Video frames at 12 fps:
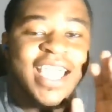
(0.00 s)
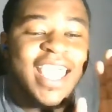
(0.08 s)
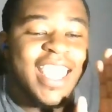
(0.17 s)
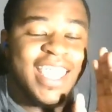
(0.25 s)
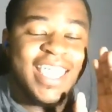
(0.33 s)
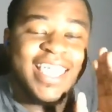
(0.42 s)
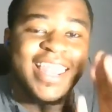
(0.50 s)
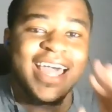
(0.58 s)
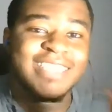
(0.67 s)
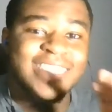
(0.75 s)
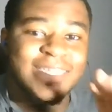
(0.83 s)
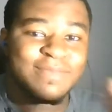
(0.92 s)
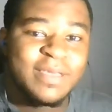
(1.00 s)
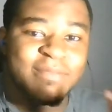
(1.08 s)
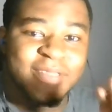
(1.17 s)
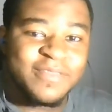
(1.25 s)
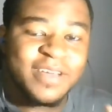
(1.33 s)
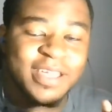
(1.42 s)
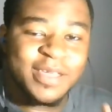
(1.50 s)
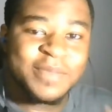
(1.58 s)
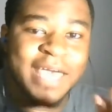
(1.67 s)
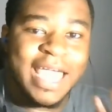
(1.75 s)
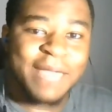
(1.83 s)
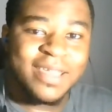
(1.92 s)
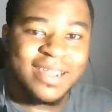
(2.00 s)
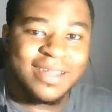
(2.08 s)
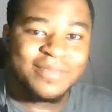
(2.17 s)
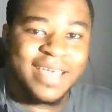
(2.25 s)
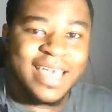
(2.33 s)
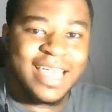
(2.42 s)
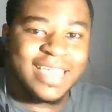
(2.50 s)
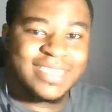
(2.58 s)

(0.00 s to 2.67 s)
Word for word: and I just peeped the fucking Pac-Man in the back. It's just